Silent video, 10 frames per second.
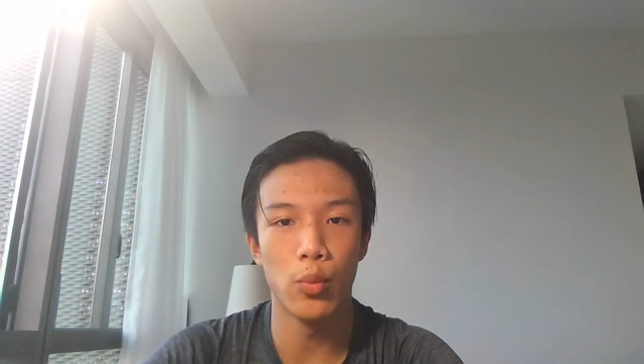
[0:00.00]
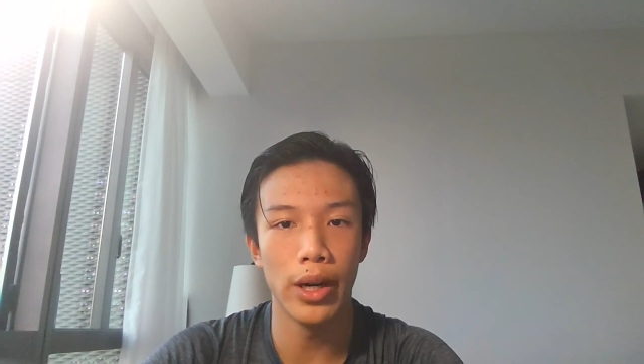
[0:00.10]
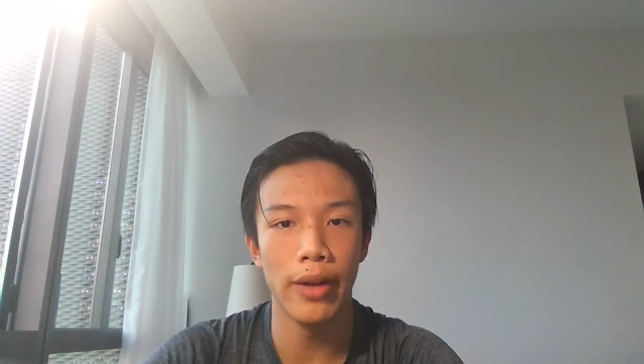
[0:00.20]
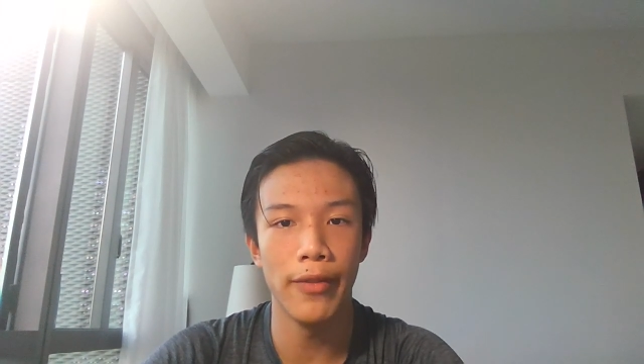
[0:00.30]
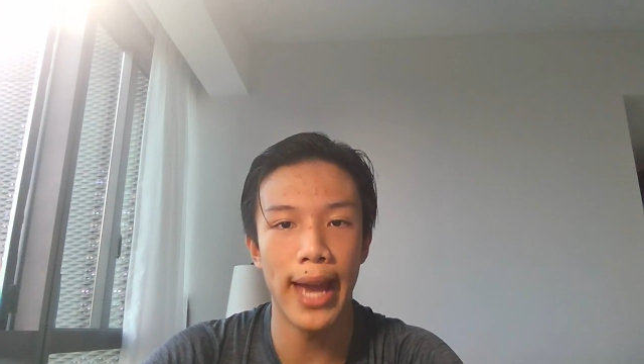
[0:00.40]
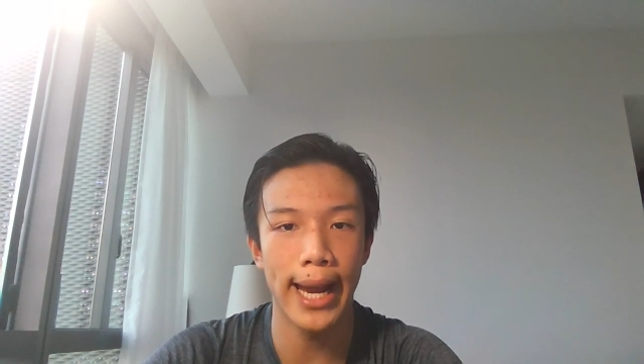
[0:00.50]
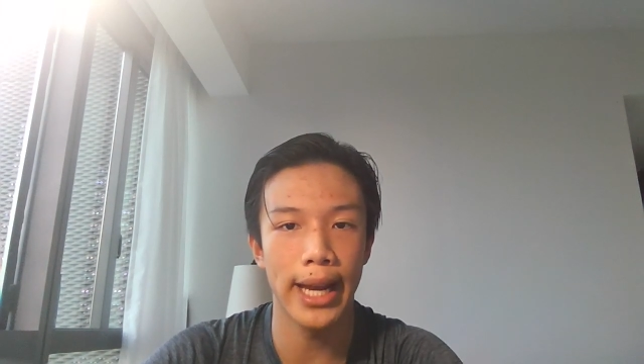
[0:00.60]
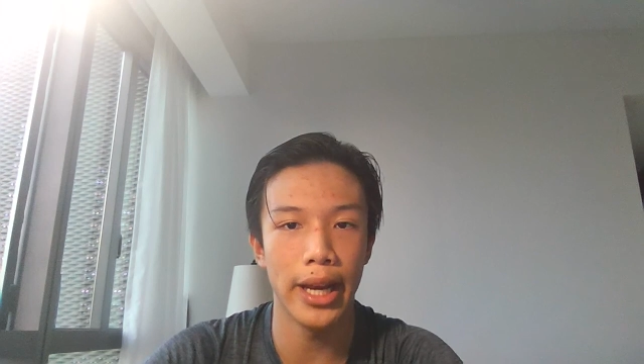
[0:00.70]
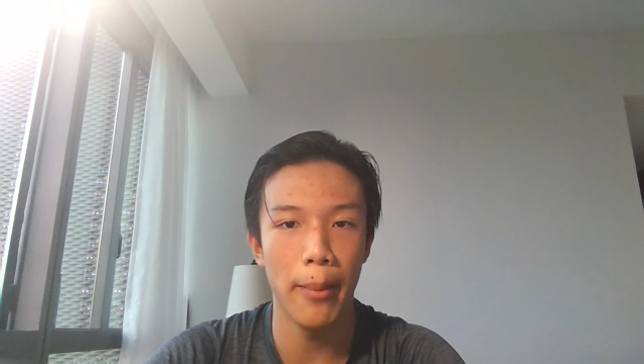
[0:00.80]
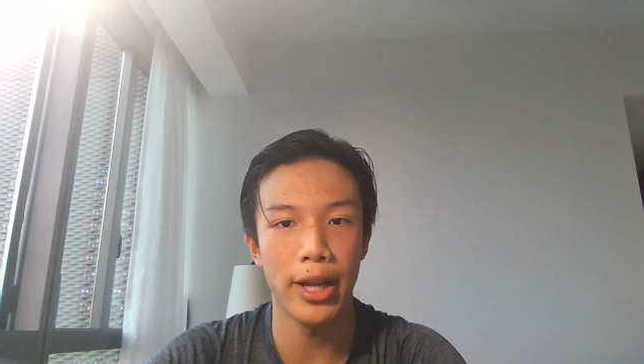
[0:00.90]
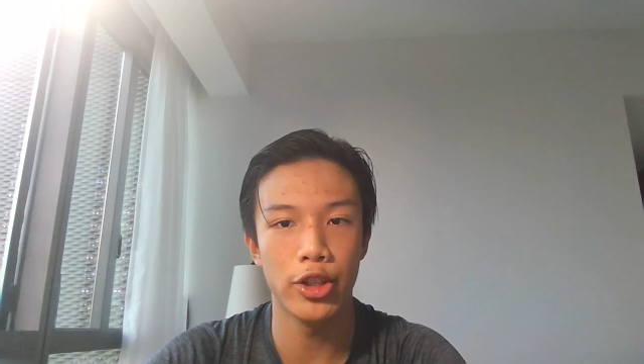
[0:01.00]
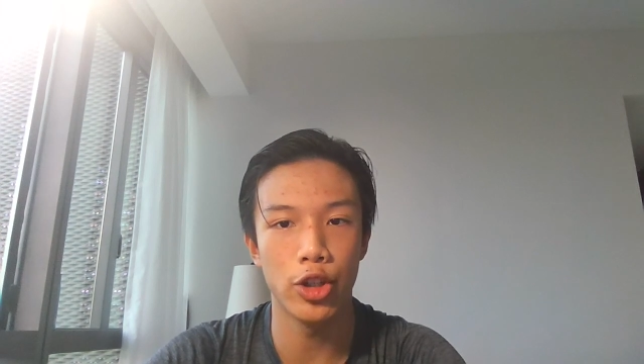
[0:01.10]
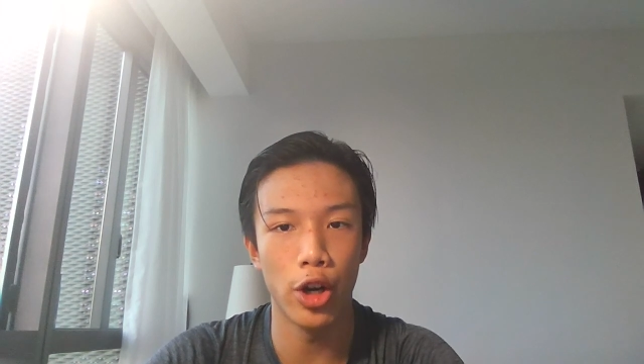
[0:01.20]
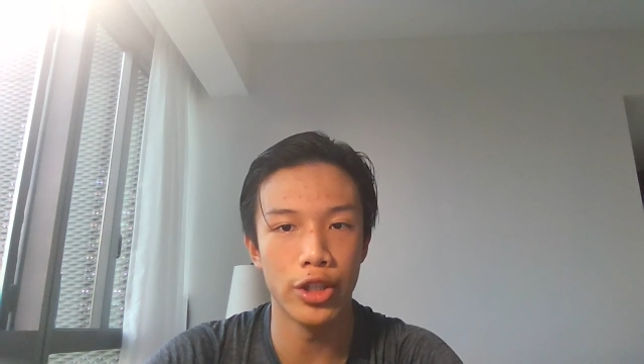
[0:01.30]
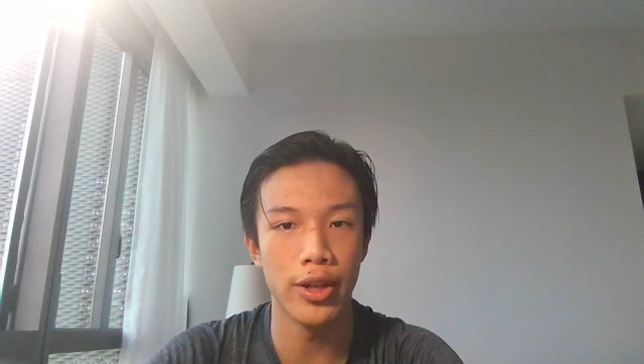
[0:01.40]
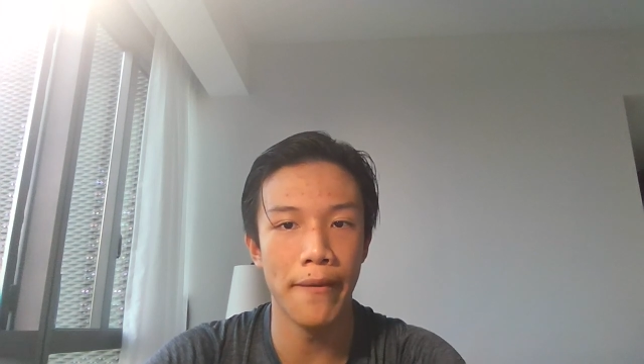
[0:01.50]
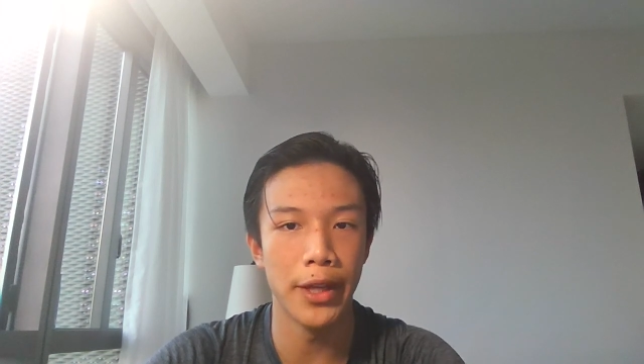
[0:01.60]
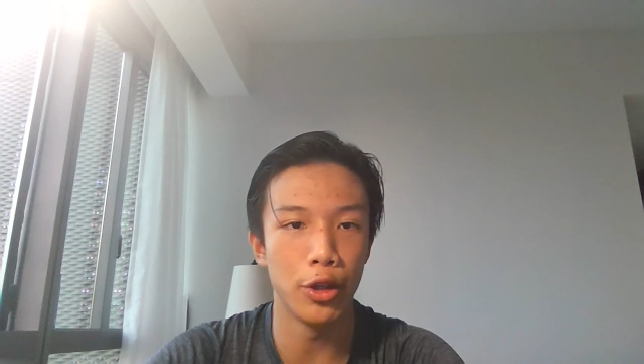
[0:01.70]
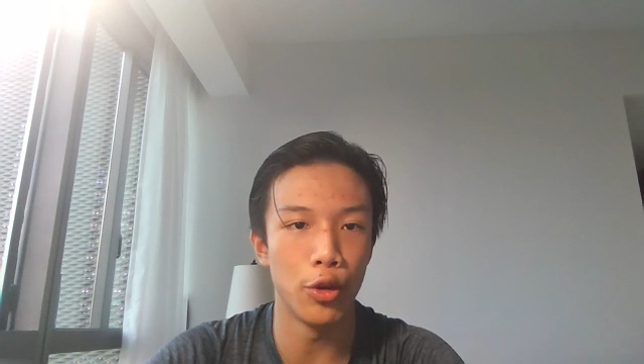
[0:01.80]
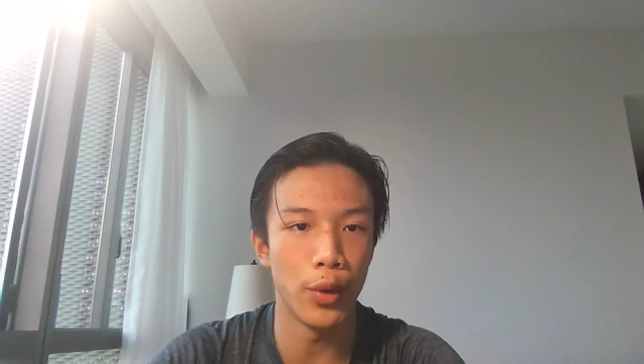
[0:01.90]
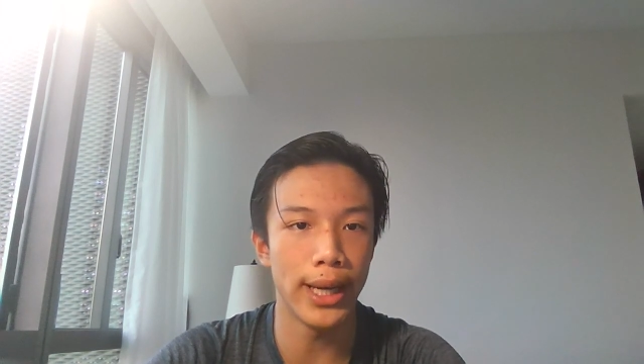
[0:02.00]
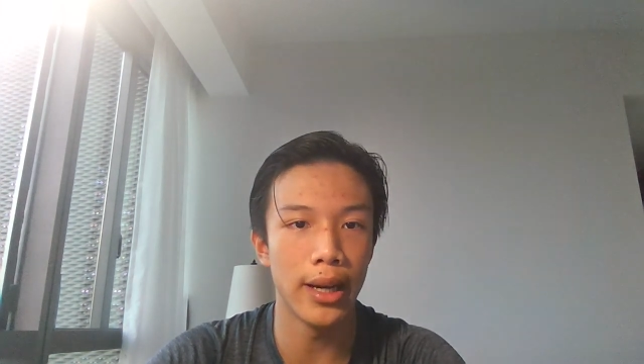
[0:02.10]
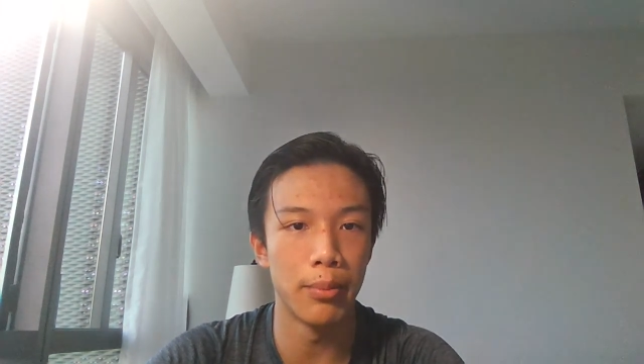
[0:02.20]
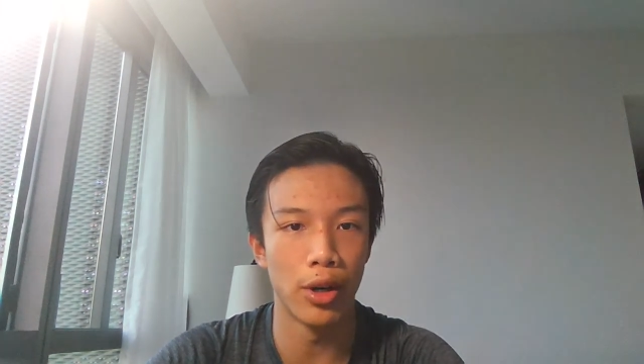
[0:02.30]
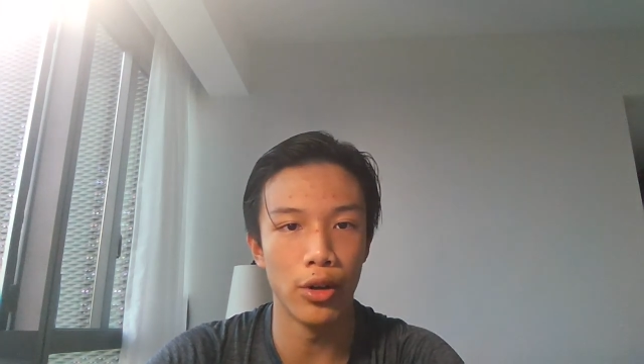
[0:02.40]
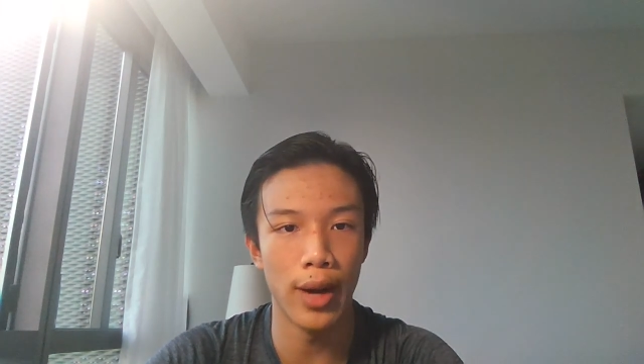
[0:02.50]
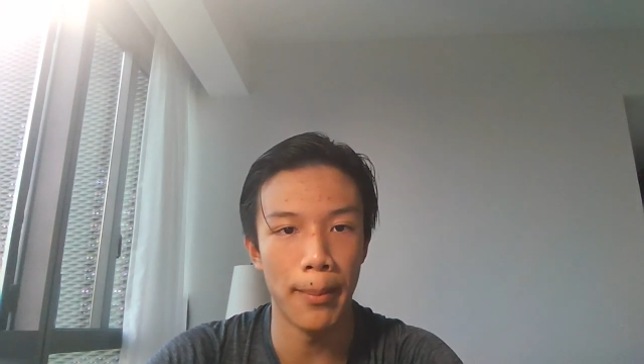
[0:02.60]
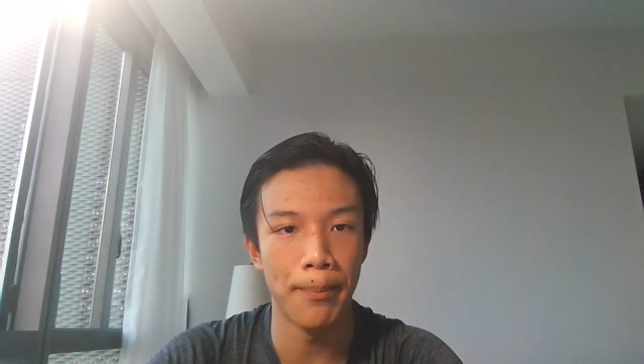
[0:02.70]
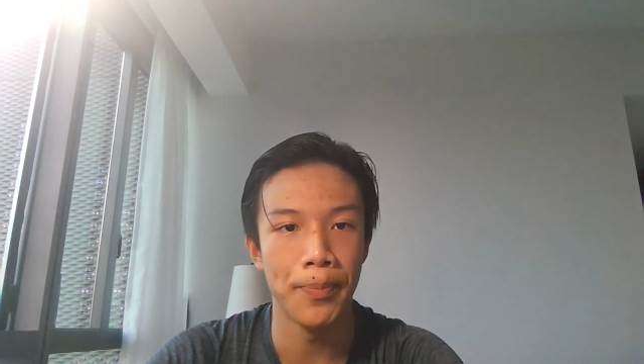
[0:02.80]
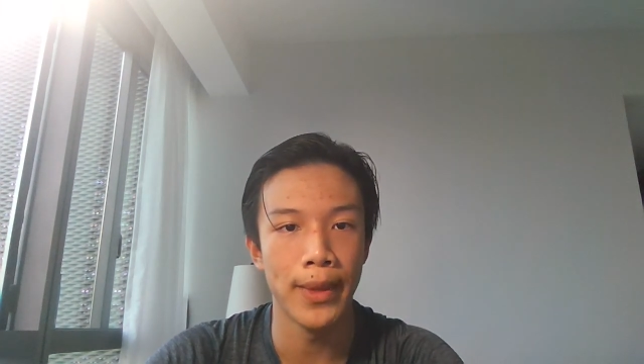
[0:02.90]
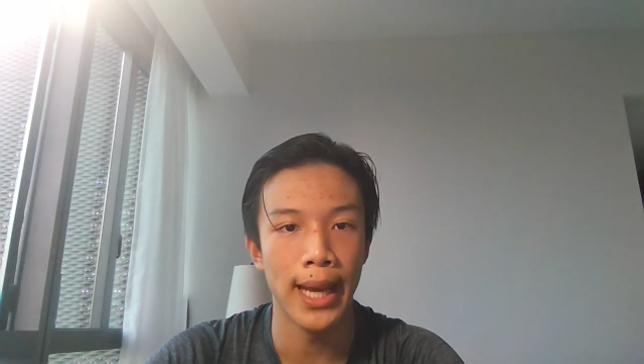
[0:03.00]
one of the academic stars of the Eureka program.